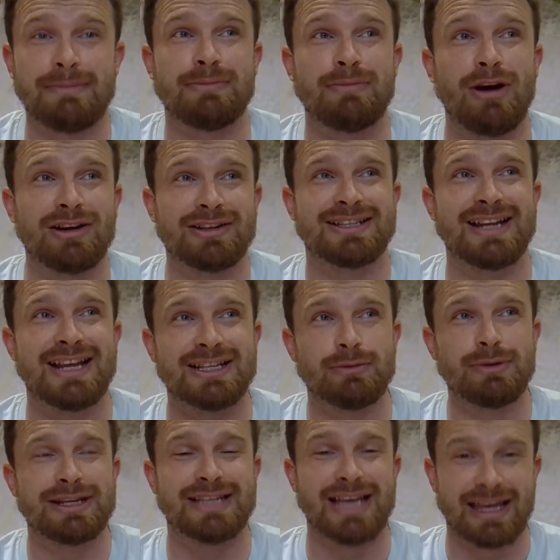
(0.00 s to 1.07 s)
for Emi
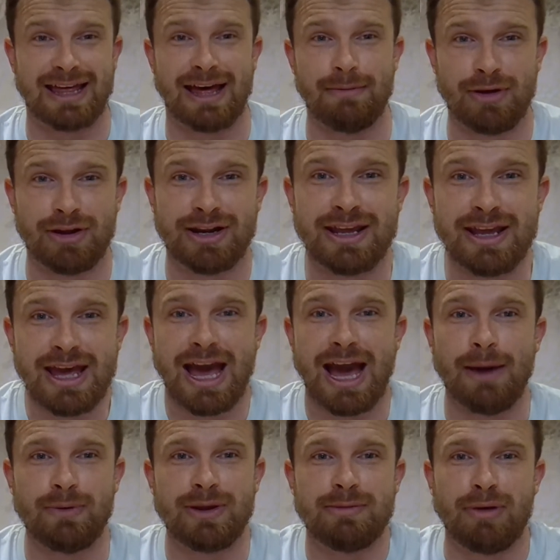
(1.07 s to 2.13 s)
Martinez. We take that money
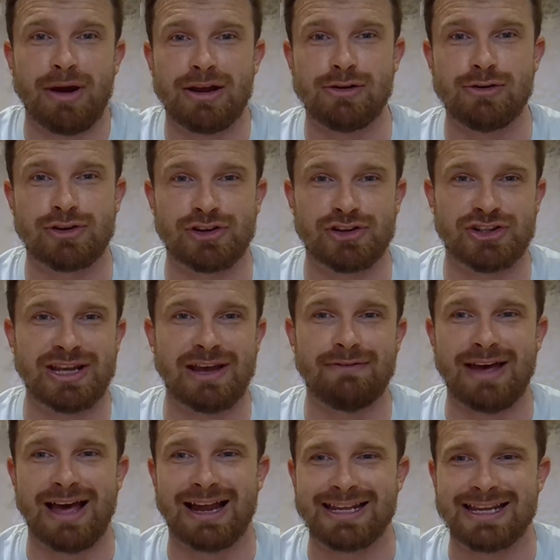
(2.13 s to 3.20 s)
and we buy Lucas
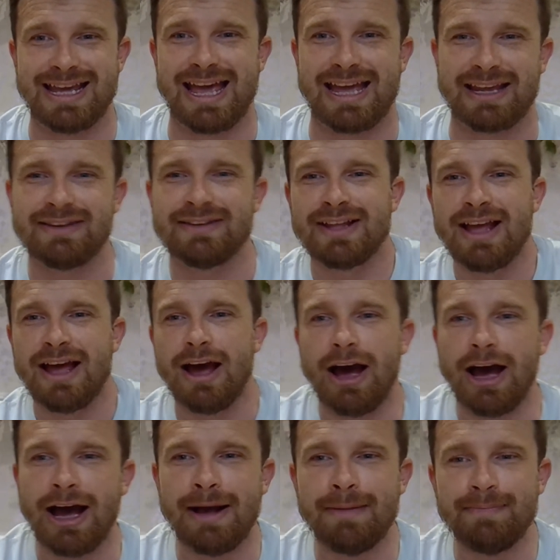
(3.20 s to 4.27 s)
Chevalier.
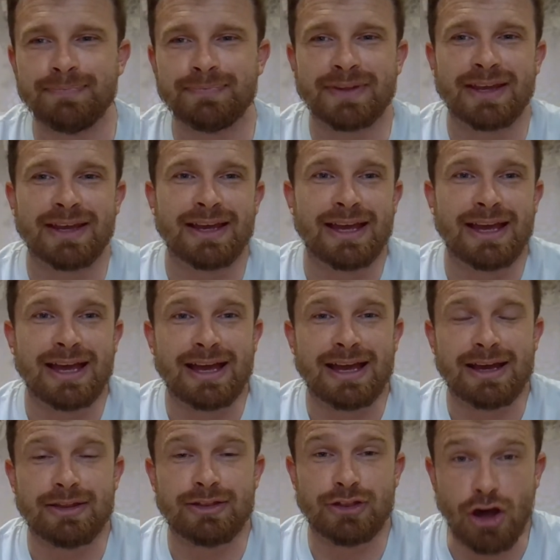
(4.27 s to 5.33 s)
The
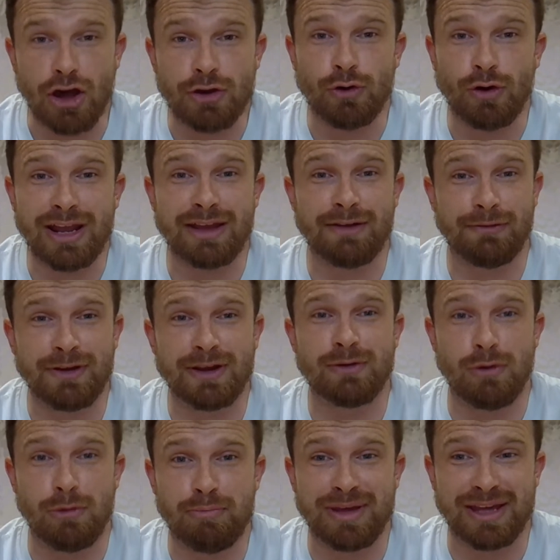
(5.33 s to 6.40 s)
annoying thing
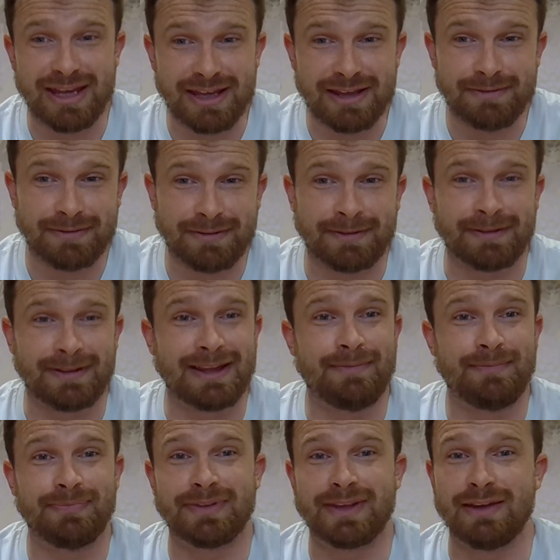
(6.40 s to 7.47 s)
will be
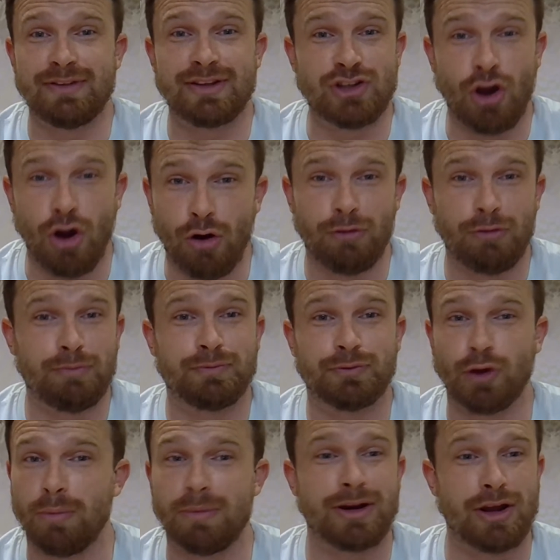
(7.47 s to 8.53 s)
if this whole
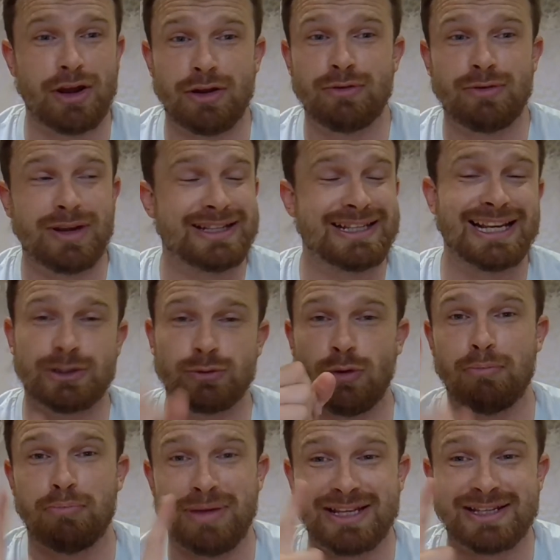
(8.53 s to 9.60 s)
domino, it takes
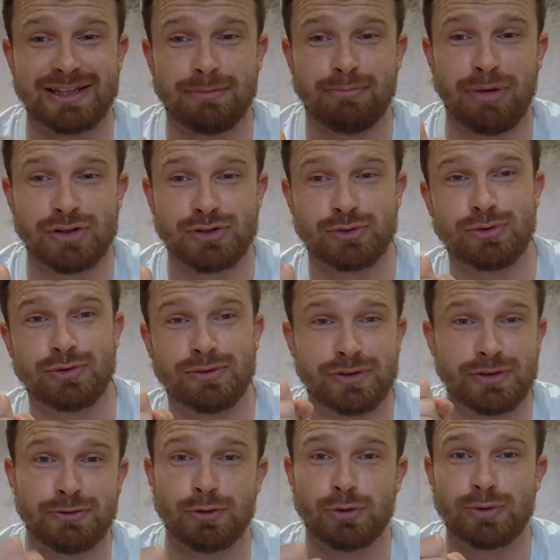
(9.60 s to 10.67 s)
one piece of the puzzle
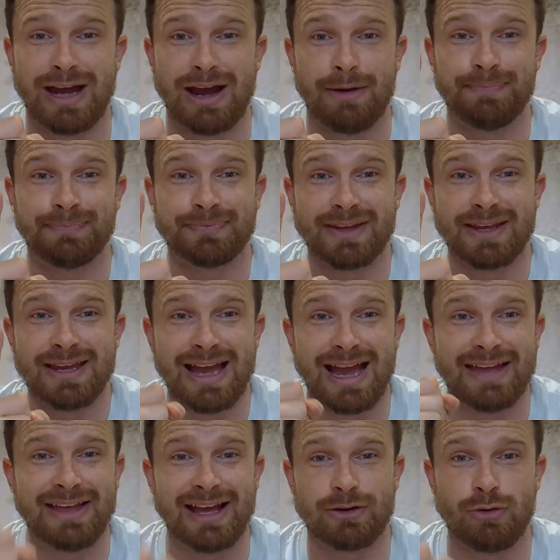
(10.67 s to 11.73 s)
to fall down,
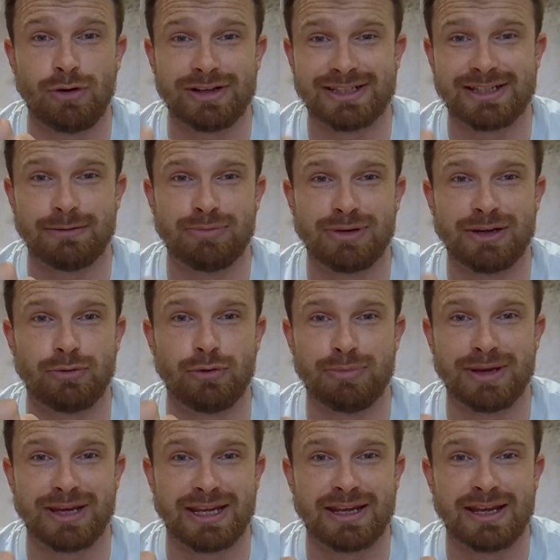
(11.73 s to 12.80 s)
and that quite simply will
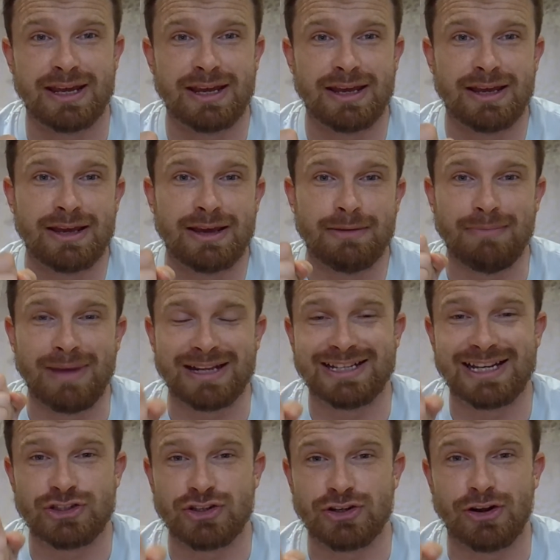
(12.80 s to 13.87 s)
be
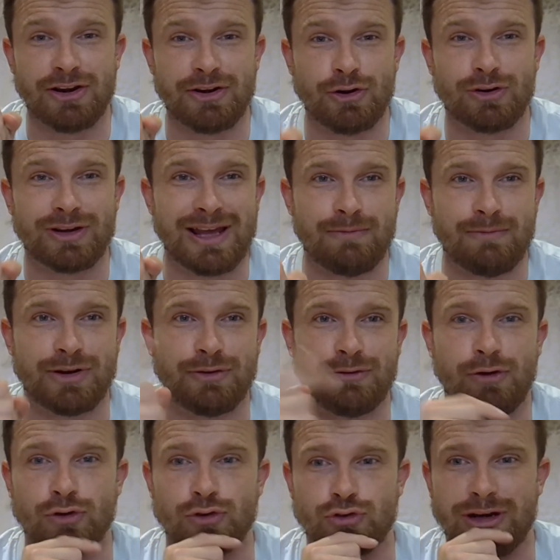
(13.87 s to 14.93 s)
Manchester United not getting rid
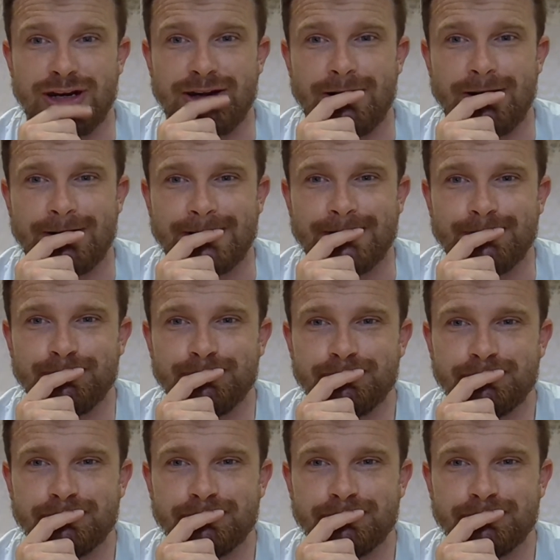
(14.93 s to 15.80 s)
of Andre Onana.